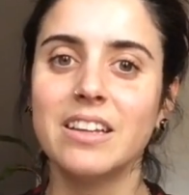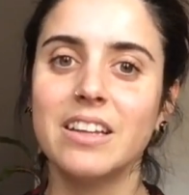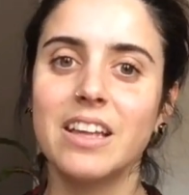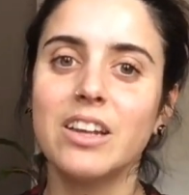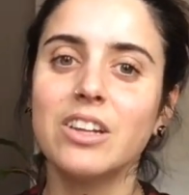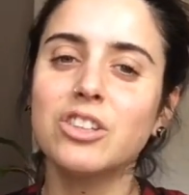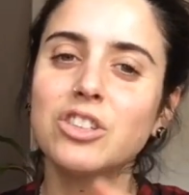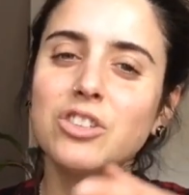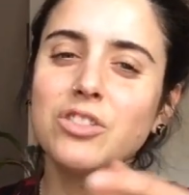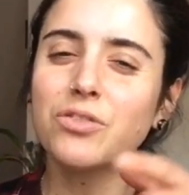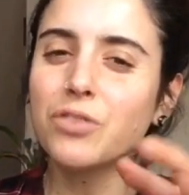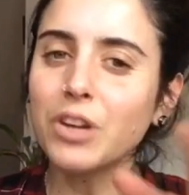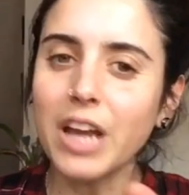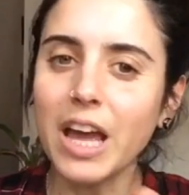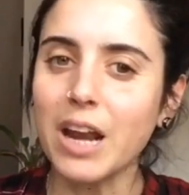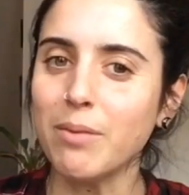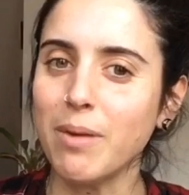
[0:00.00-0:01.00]
it'll just
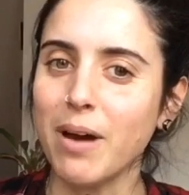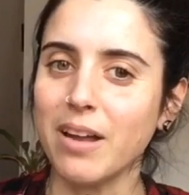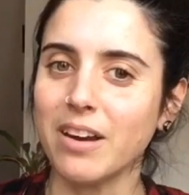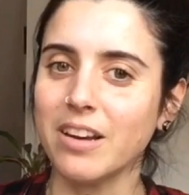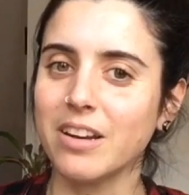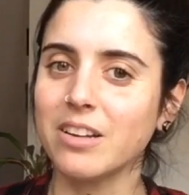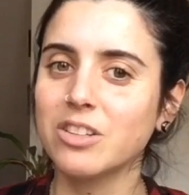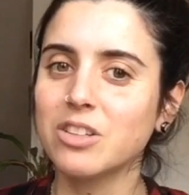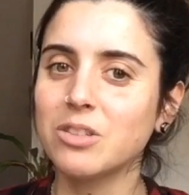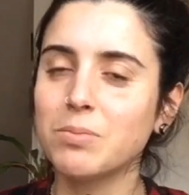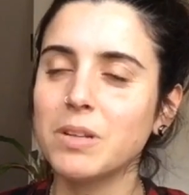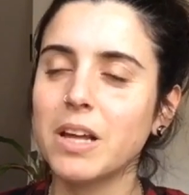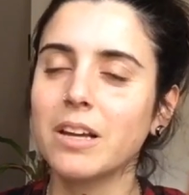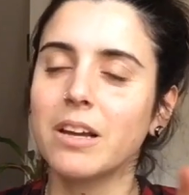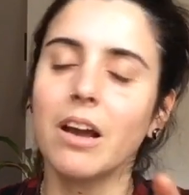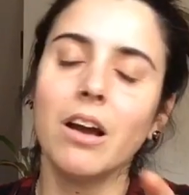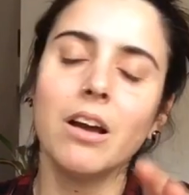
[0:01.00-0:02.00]
forget about it. It'll just be
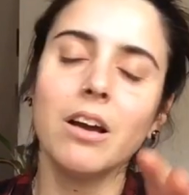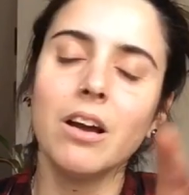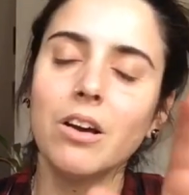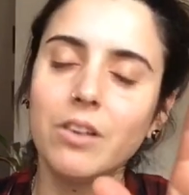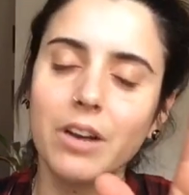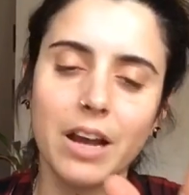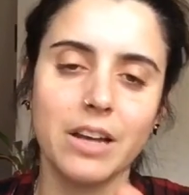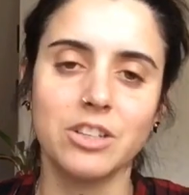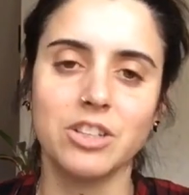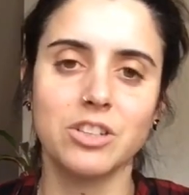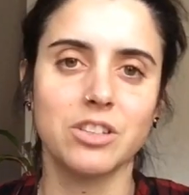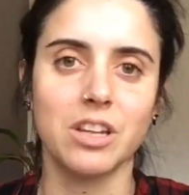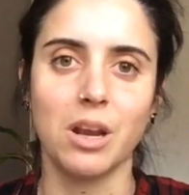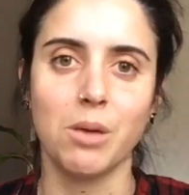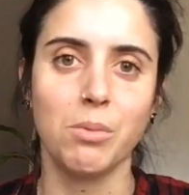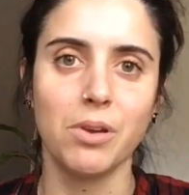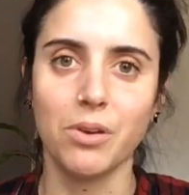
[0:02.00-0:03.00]
like, okay, she's
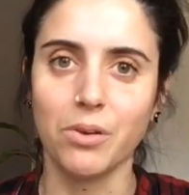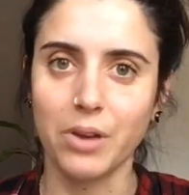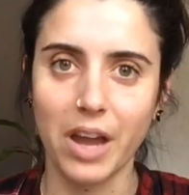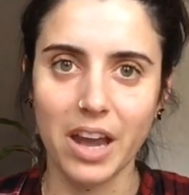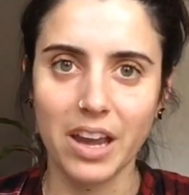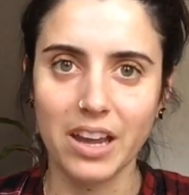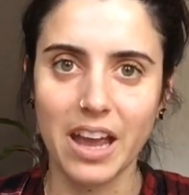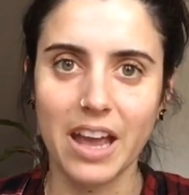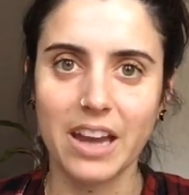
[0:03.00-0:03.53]
going to be okay.